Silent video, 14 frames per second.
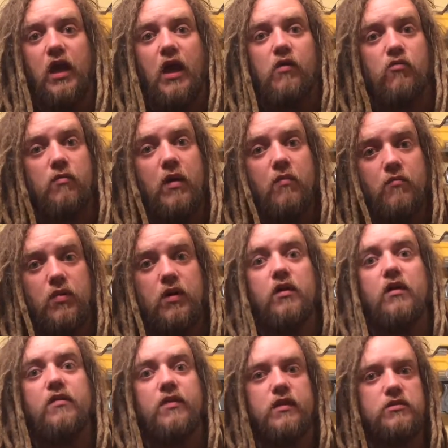and
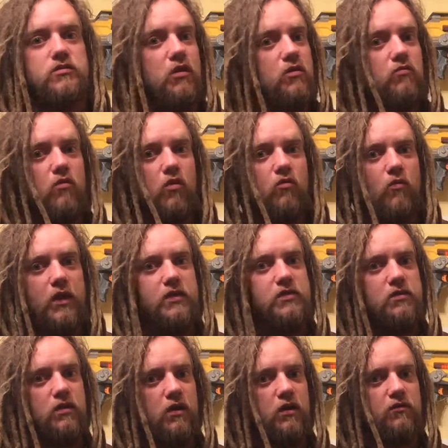remember, there's no wrong way
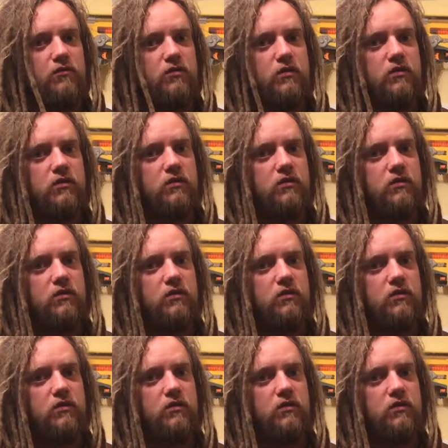to Nerf.